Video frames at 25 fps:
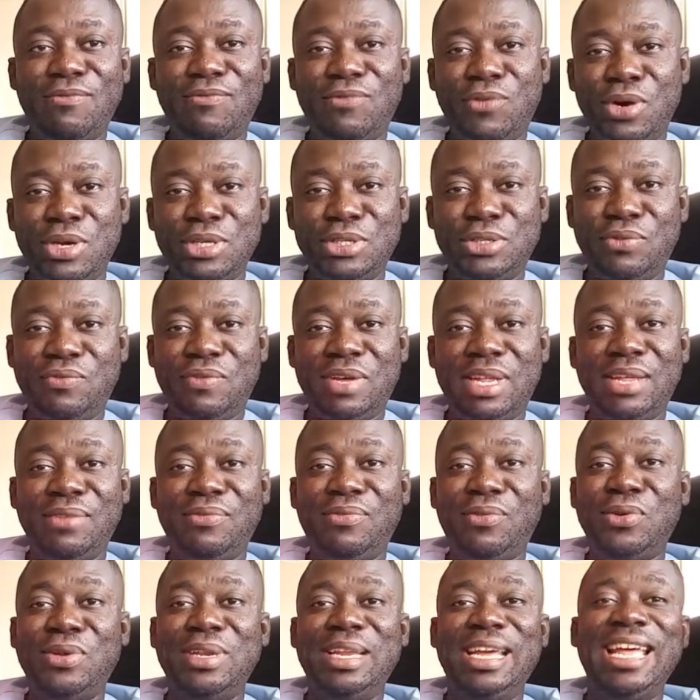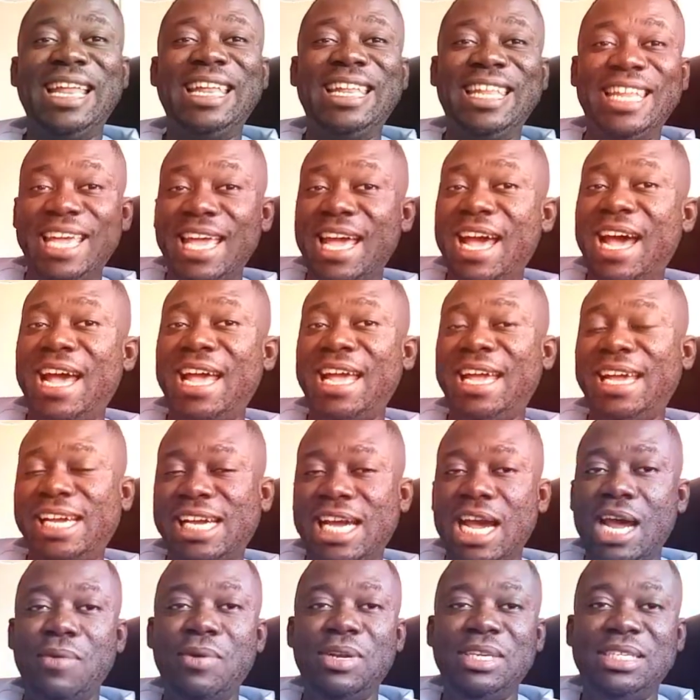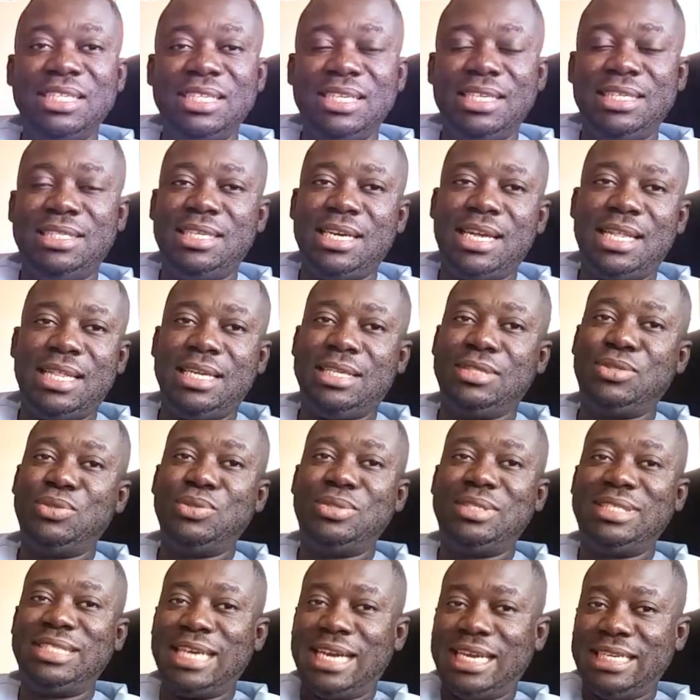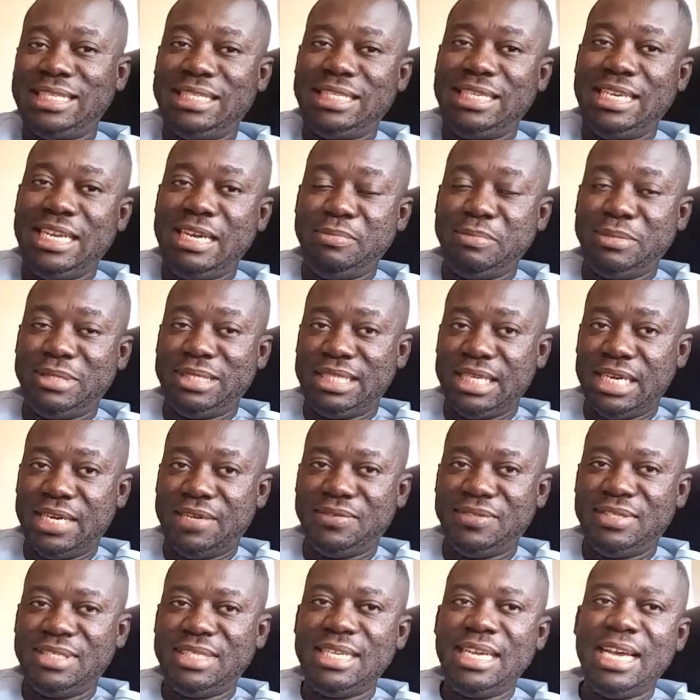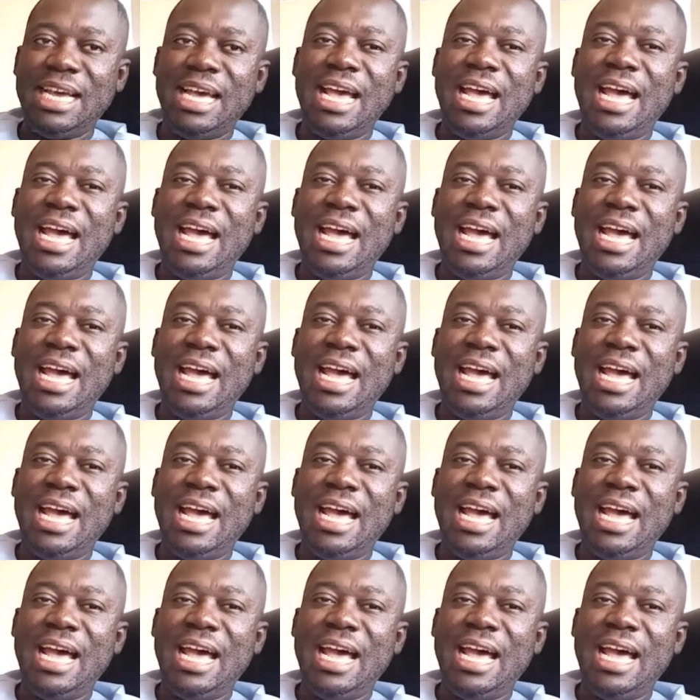voice over the phone, and they are encouraging each other to touch themselves.